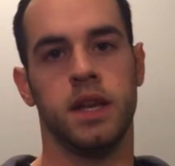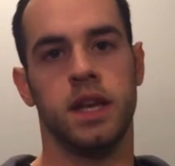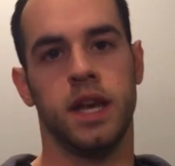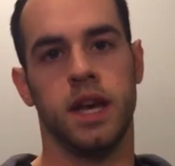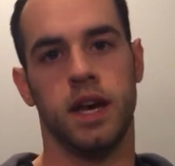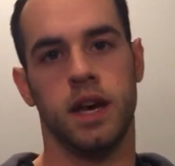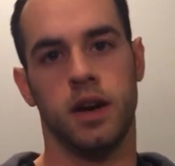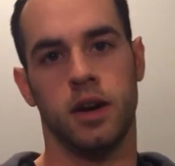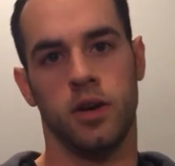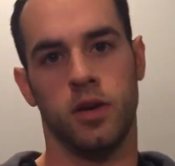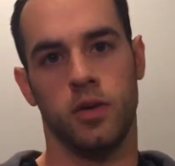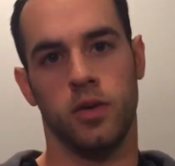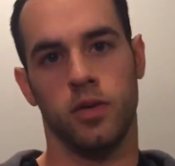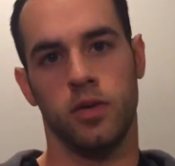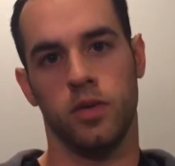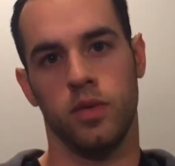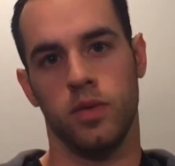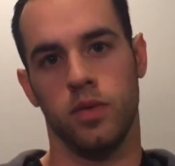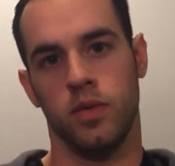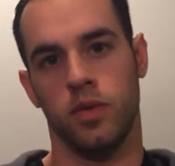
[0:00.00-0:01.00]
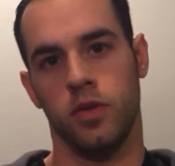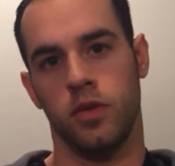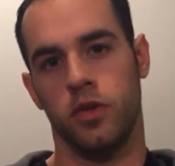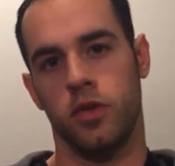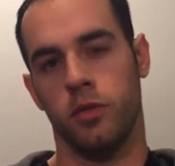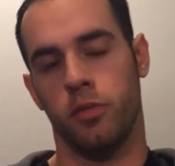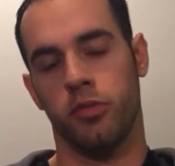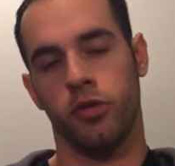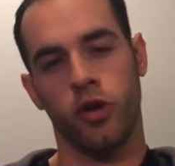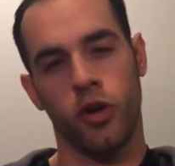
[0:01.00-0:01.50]
Now,
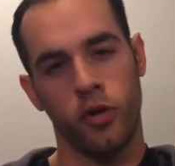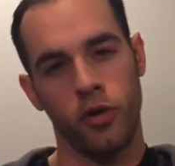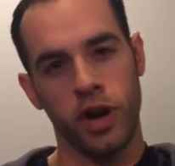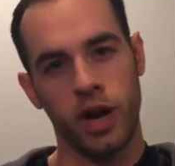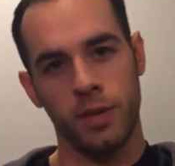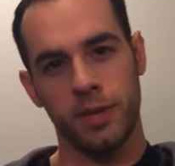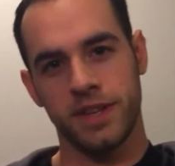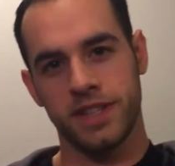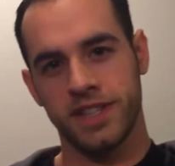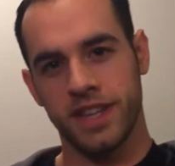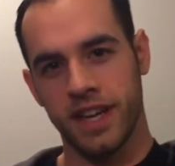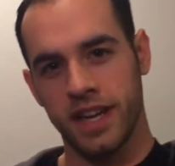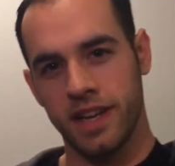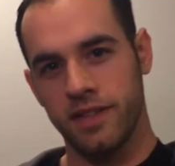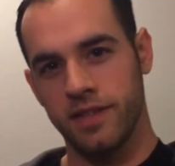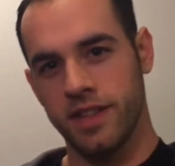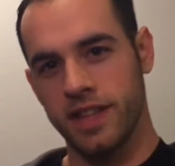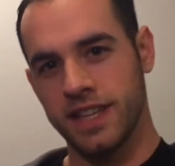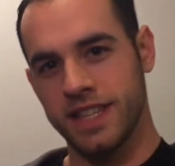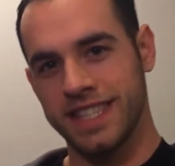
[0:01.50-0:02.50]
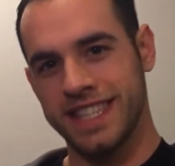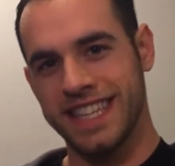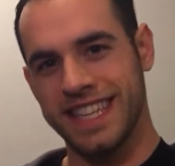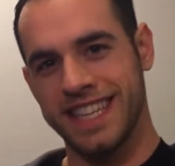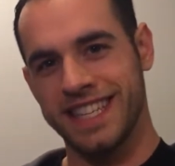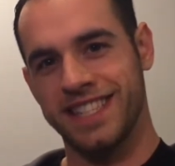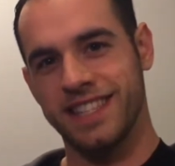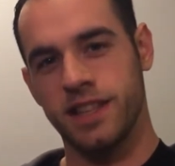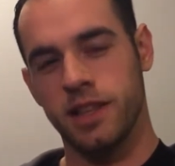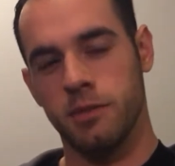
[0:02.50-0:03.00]
the programming side of this
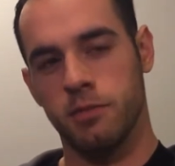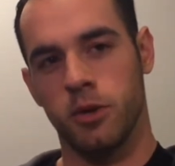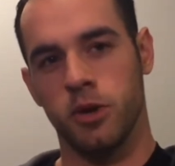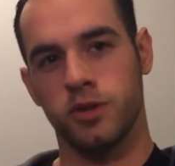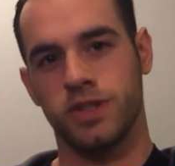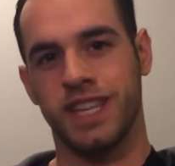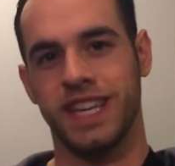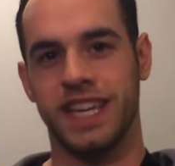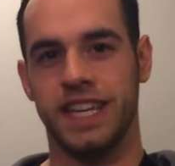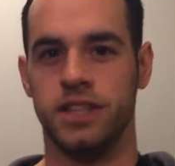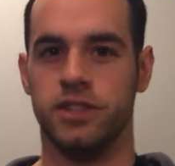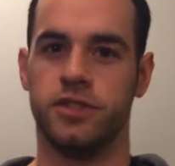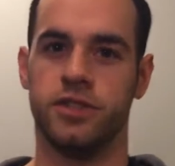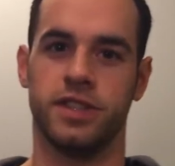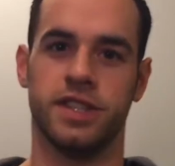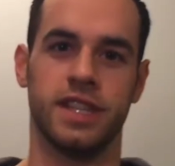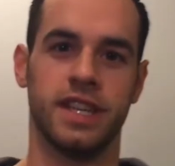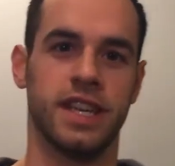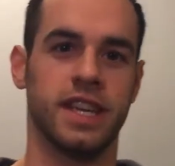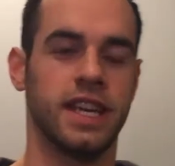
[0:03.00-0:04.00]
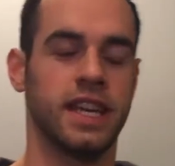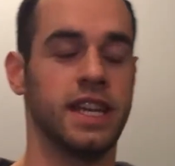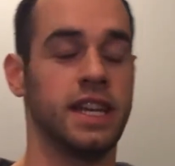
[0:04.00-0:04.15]
isn't the most interesting,